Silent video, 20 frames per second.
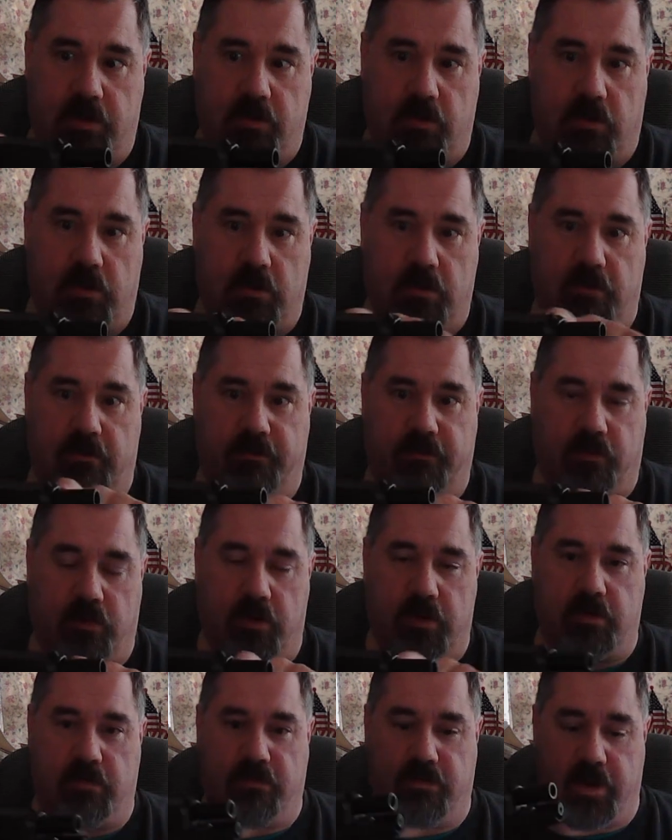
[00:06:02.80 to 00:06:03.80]
in order for
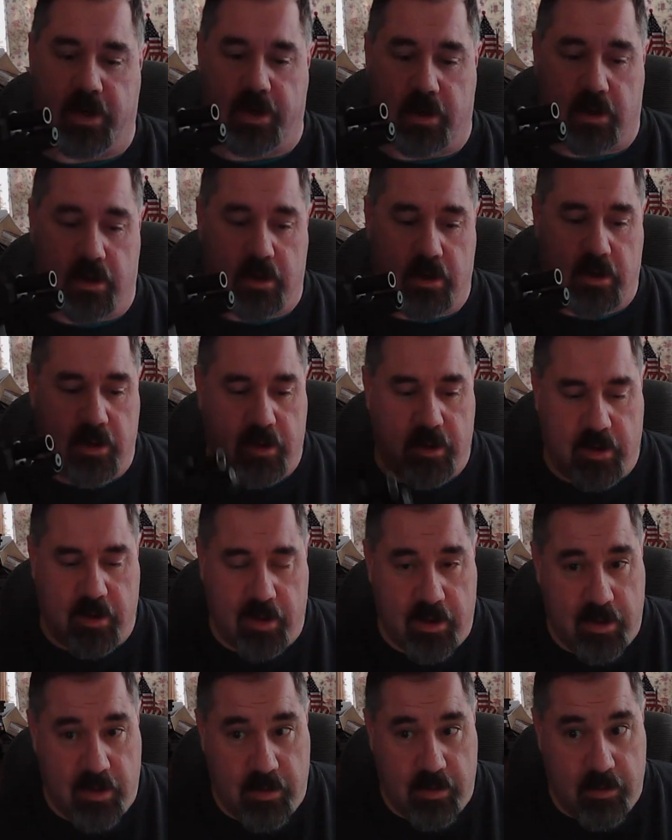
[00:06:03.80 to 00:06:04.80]
it to fire.
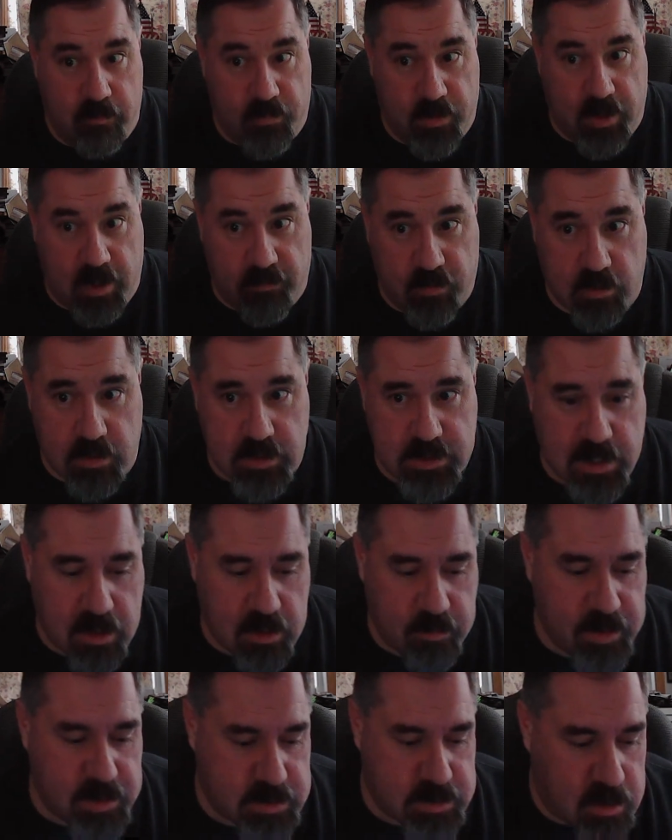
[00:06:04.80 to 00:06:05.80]
If those
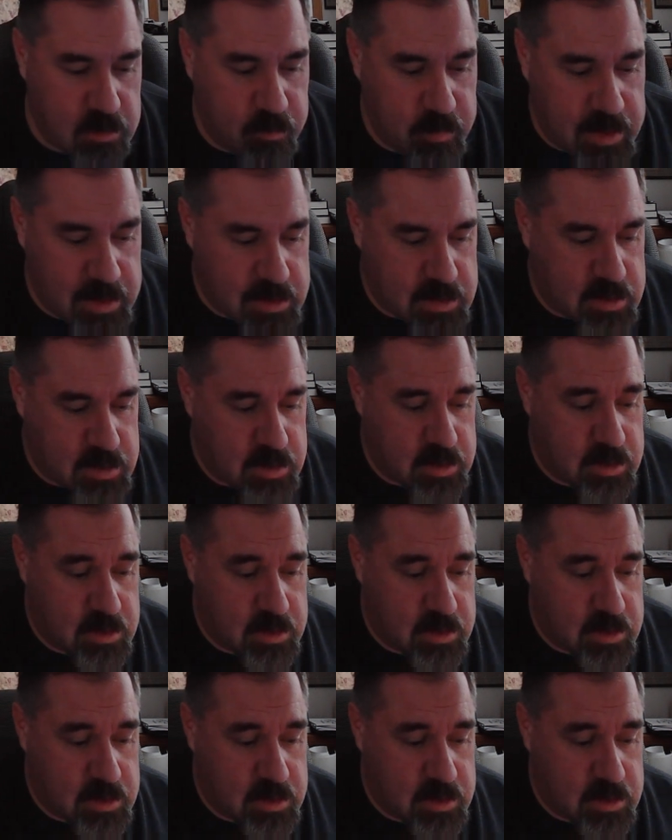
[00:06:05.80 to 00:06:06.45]
elements aren't met,